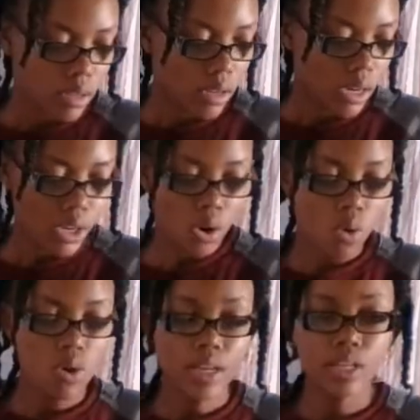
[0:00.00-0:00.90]
And you're
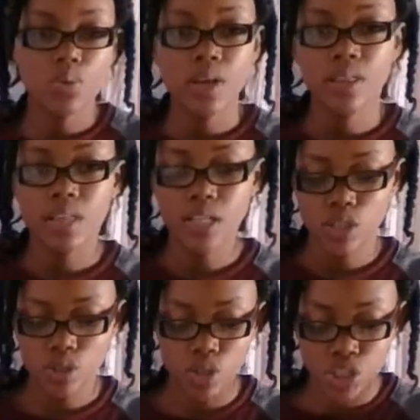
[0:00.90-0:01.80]
only doing this
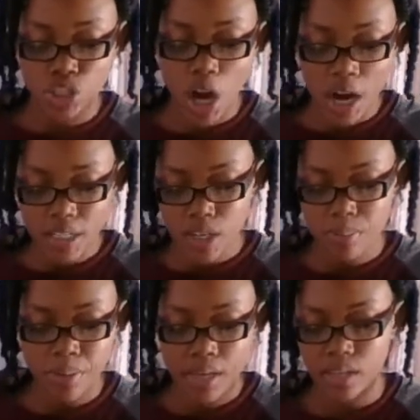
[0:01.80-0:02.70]
to the shorter
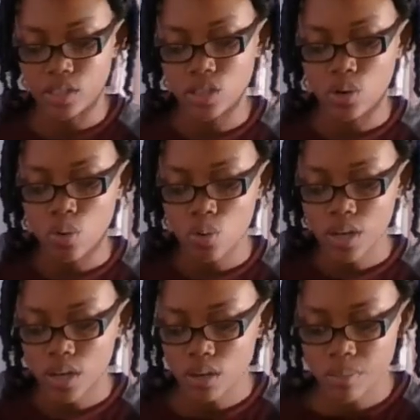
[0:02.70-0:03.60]
piece. You're only
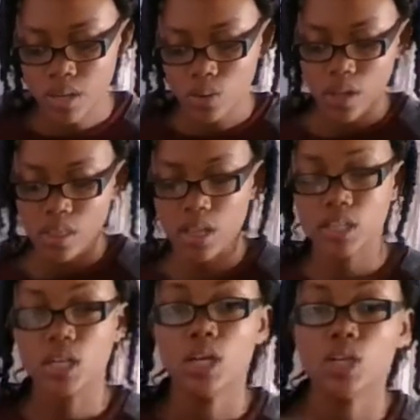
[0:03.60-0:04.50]
going to be doing this
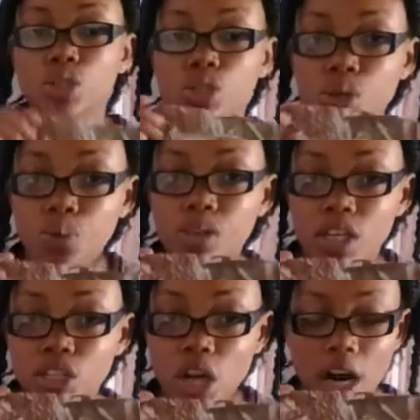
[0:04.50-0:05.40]
to the
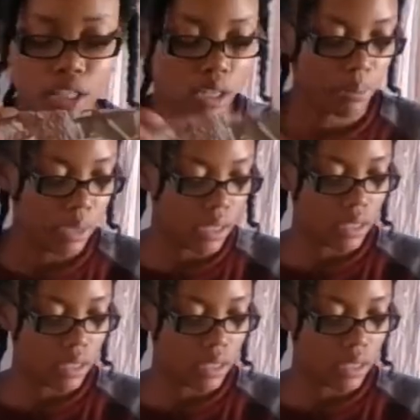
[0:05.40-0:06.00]
shorter piece.